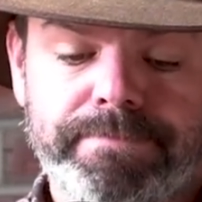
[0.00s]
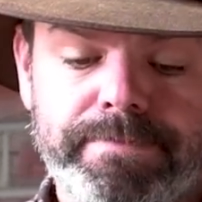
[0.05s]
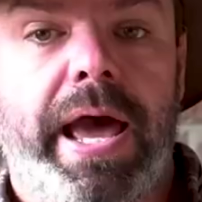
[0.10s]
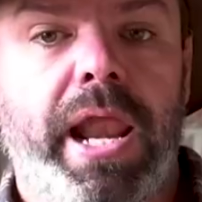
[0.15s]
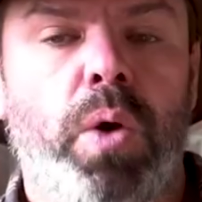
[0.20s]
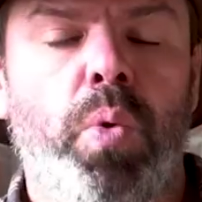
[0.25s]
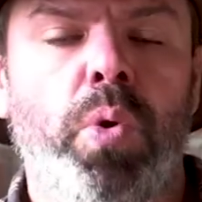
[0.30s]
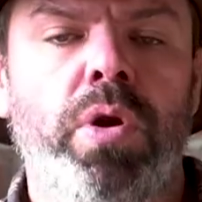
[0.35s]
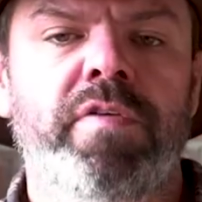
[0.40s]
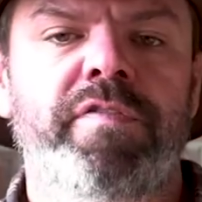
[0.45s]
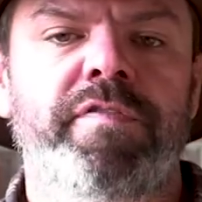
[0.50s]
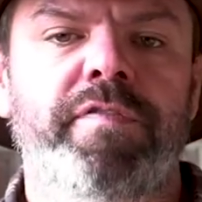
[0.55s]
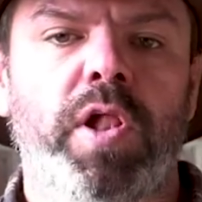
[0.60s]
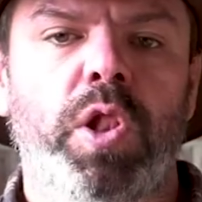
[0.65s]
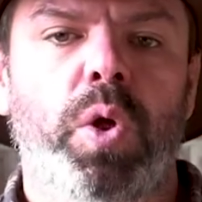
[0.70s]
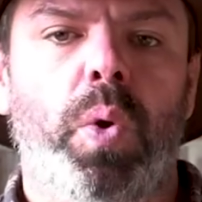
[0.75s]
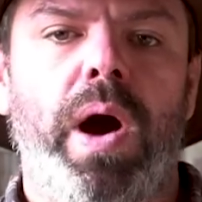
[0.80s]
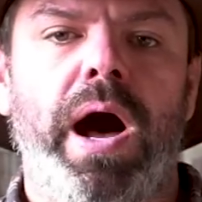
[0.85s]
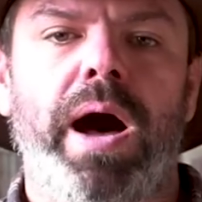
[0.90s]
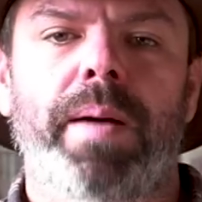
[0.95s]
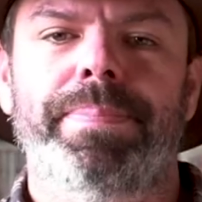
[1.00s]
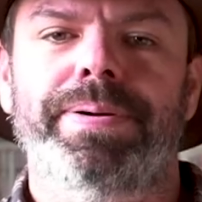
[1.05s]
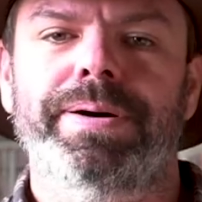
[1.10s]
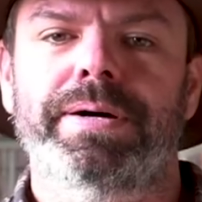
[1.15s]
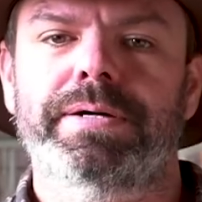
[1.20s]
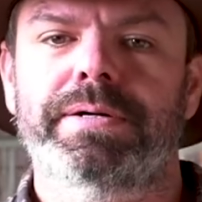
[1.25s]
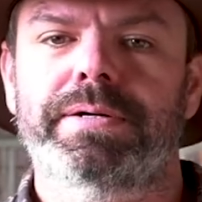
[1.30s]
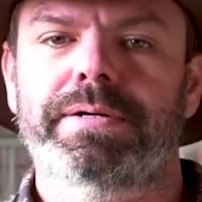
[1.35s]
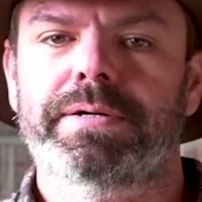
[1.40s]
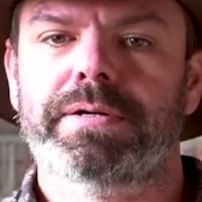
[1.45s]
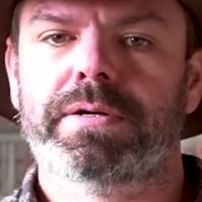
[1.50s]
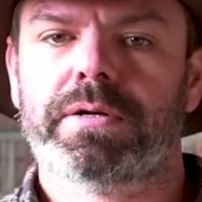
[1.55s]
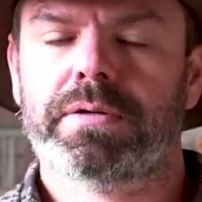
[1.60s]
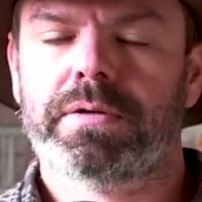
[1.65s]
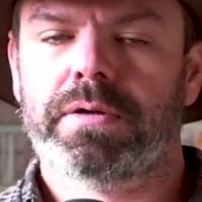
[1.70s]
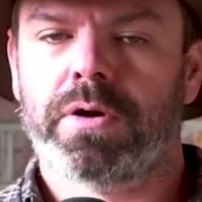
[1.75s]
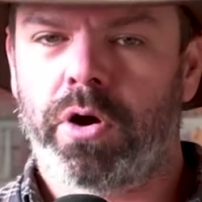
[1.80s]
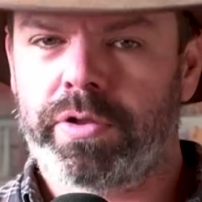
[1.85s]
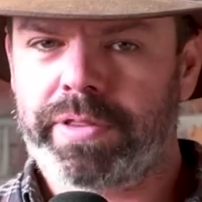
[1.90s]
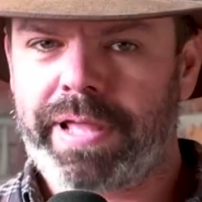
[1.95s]
And I want to follow up
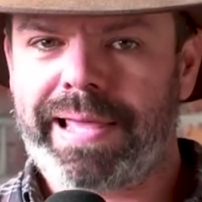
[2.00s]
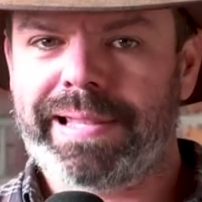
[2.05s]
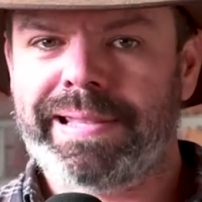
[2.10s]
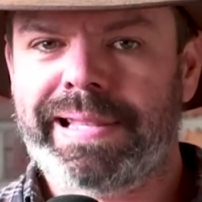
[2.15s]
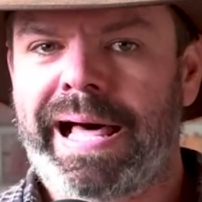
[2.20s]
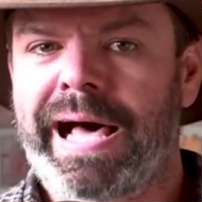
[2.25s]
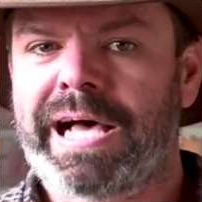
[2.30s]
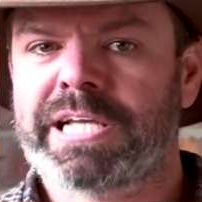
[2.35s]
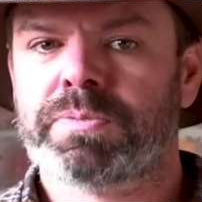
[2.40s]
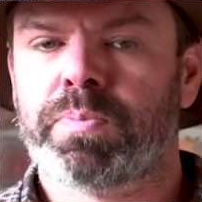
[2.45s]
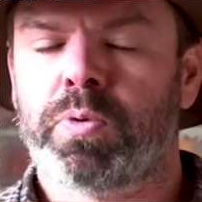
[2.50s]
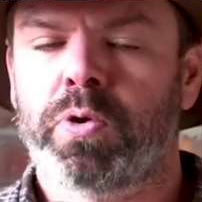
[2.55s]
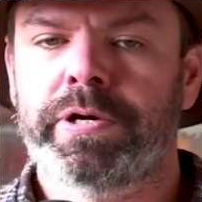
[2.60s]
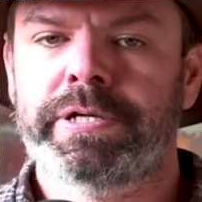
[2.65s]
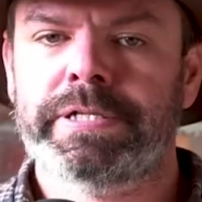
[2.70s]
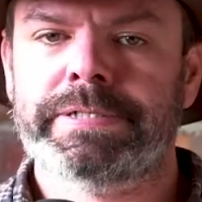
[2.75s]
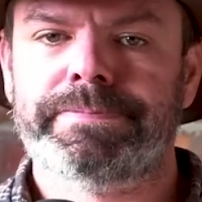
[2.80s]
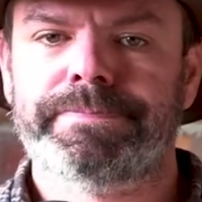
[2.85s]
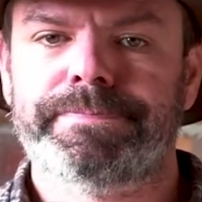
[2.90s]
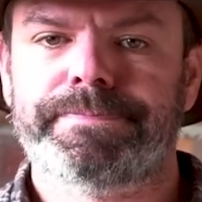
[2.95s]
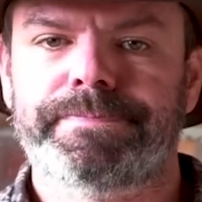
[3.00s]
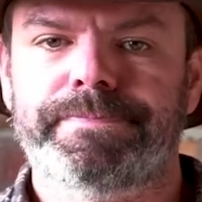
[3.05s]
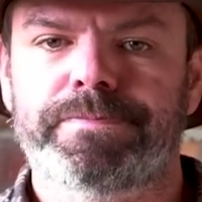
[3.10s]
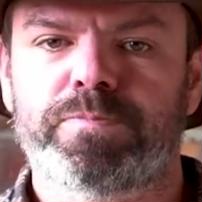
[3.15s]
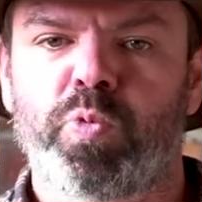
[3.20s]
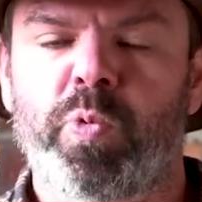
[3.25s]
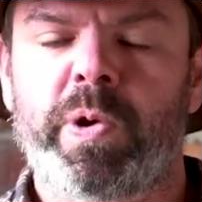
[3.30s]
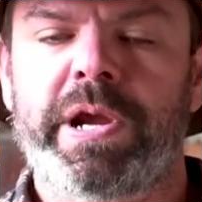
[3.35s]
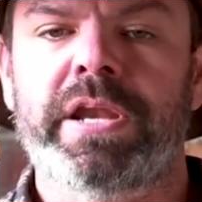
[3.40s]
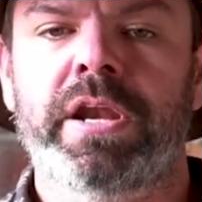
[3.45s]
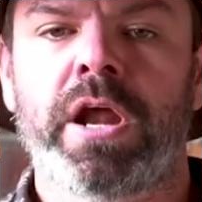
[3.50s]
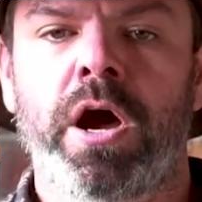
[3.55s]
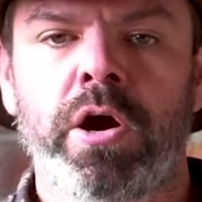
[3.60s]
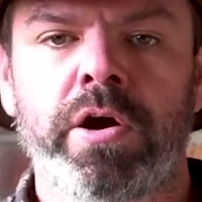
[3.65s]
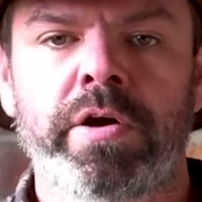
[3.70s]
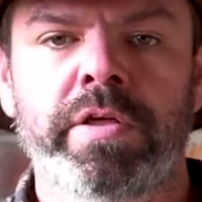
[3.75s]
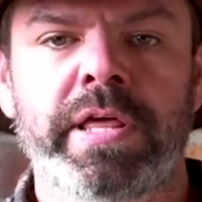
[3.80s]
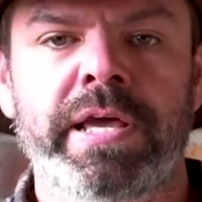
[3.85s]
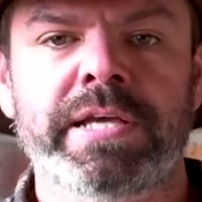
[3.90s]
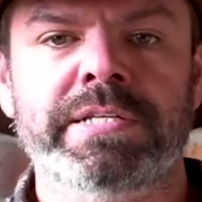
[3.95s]
on that last point we
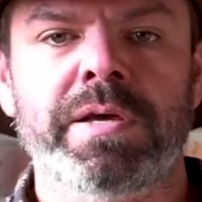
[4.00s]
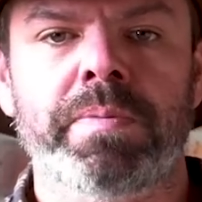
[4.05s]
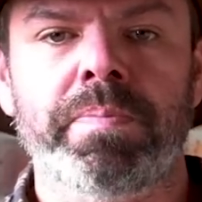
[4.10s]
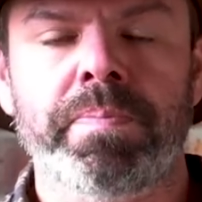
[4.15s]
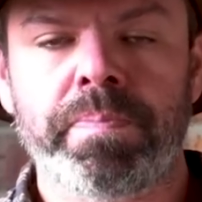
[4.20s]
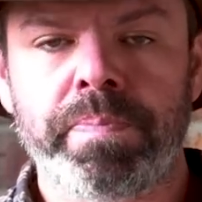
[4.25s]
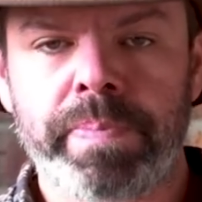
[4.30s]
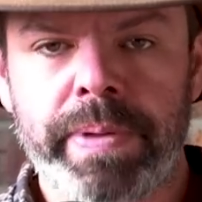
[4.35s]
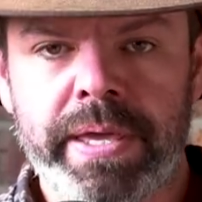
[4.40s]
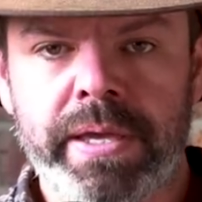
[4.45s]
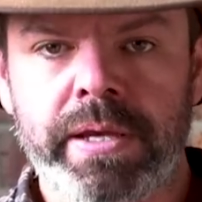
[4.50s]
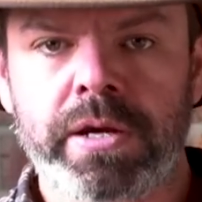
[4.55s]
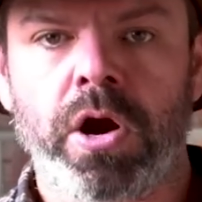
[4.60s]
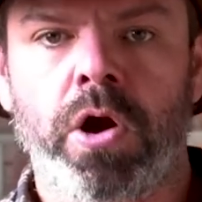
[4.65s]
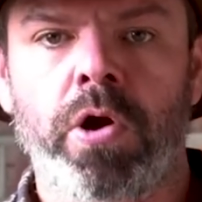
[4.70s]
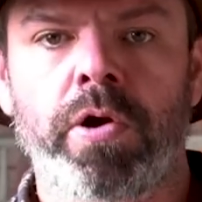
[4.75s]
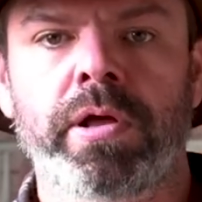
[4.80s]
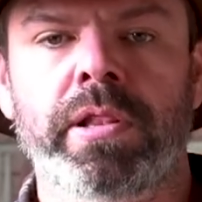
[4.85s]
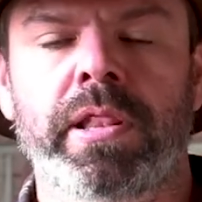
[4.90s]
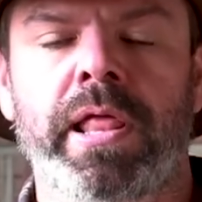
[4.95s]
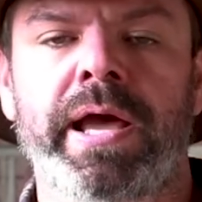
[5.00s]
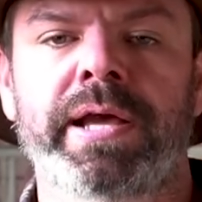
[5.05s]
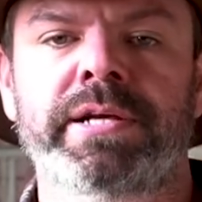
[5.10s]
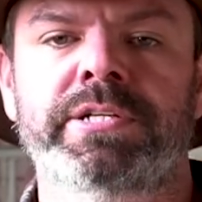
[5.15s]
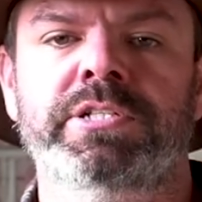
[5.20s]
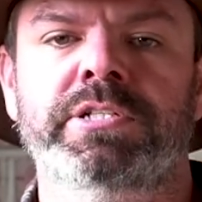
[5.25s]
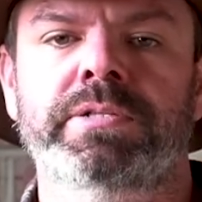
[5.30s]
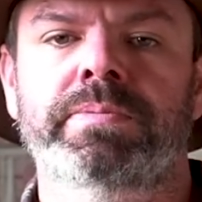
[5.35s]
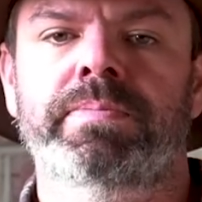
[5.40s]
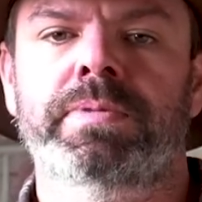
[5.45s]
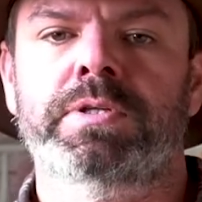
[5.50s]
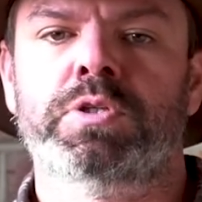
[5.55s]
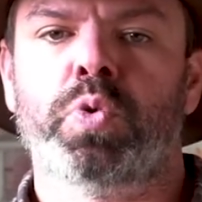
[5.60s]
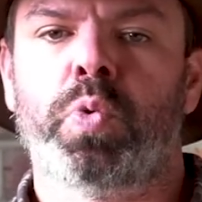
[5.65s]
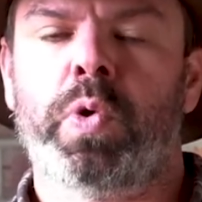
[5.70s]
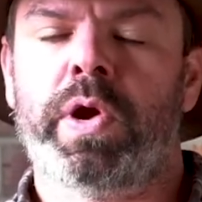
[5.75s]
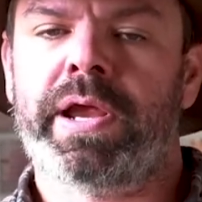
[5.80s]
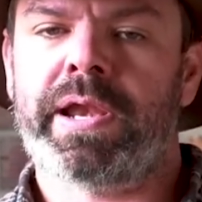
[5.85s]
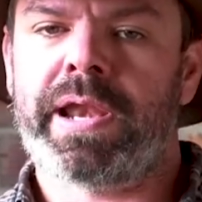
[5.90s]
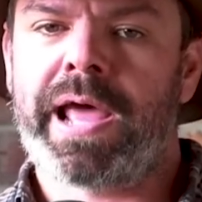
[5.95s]
know there's a big correlation
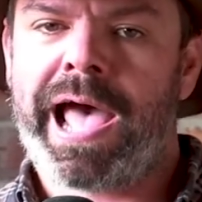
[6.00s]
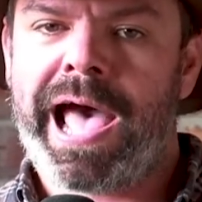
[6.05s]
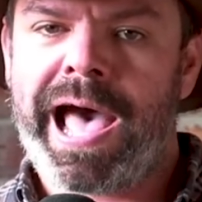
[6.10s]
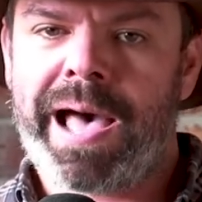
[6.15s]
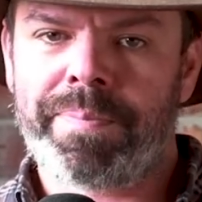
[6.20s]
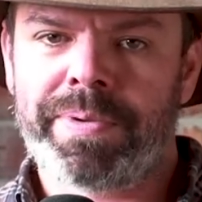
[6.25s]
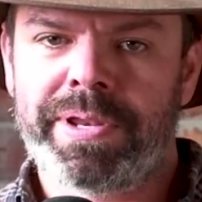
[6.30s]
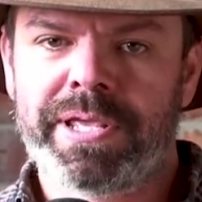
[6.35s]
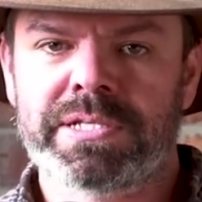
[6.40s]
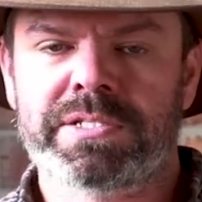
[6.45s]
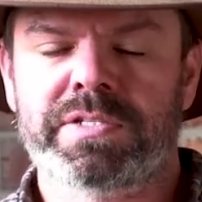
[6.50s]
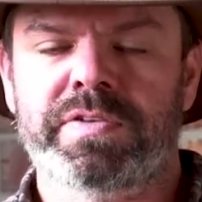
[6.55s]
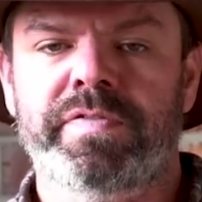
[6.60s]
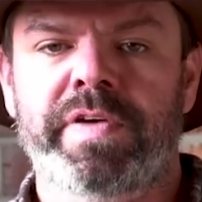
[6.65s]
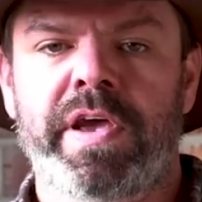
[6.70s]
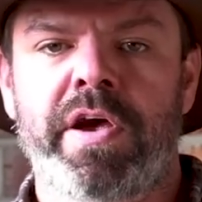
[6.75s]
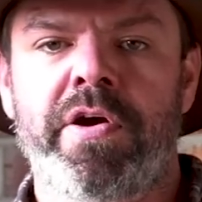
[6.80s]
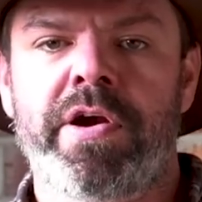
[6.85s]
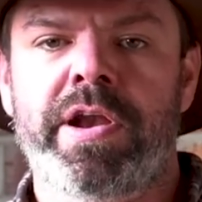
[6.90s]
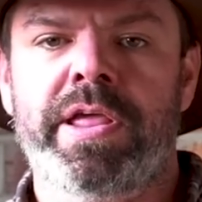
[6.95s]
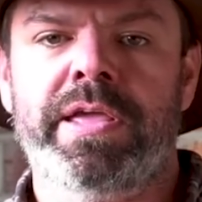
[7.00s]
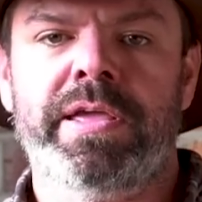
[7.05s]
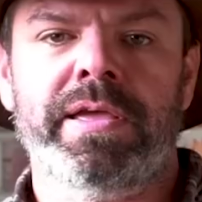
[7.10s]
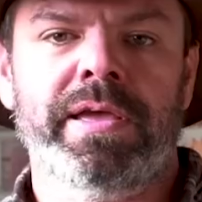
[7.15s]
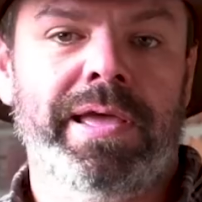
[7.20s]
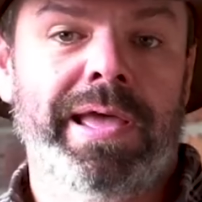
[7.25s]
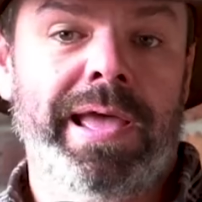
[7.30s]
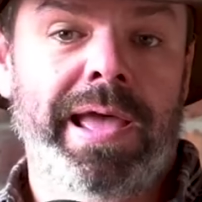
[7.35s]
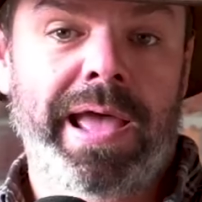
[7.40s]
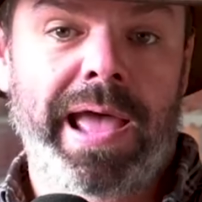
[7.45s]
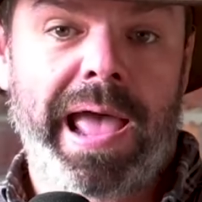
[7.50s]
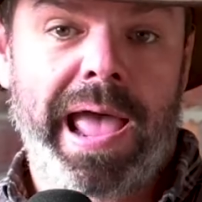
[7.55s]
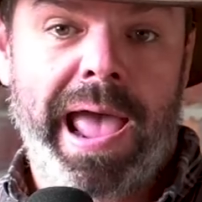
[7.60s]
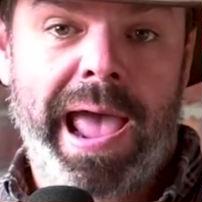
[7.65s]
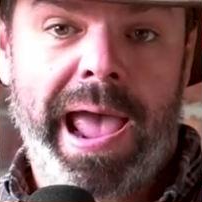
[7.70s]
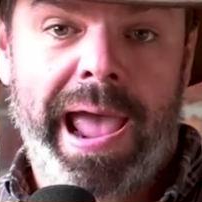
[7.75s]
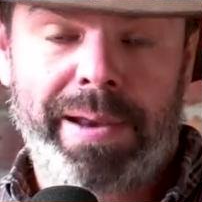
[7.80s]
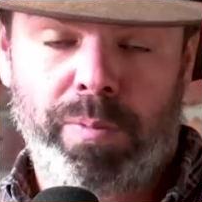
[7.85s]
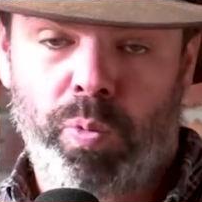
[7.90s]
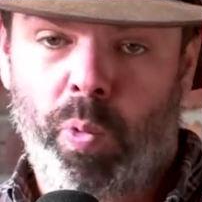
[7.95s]
between apnea severity
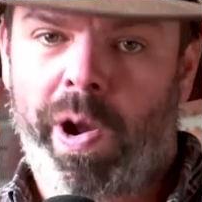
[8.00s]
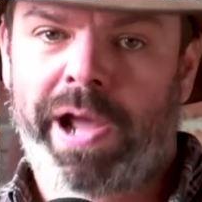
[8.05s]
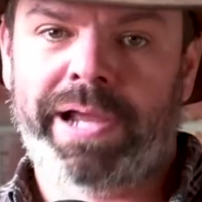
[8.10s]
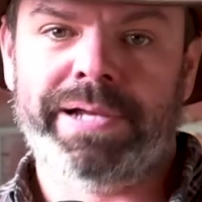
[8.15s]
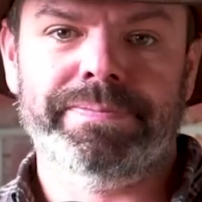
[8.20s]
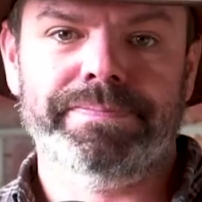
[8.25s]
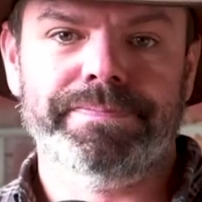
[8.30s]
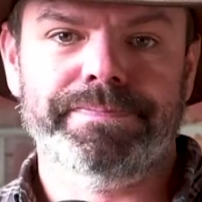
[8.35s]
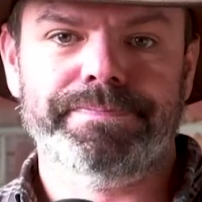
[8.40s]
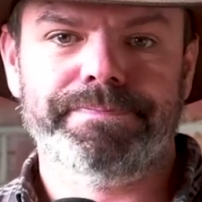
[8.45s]
and weight.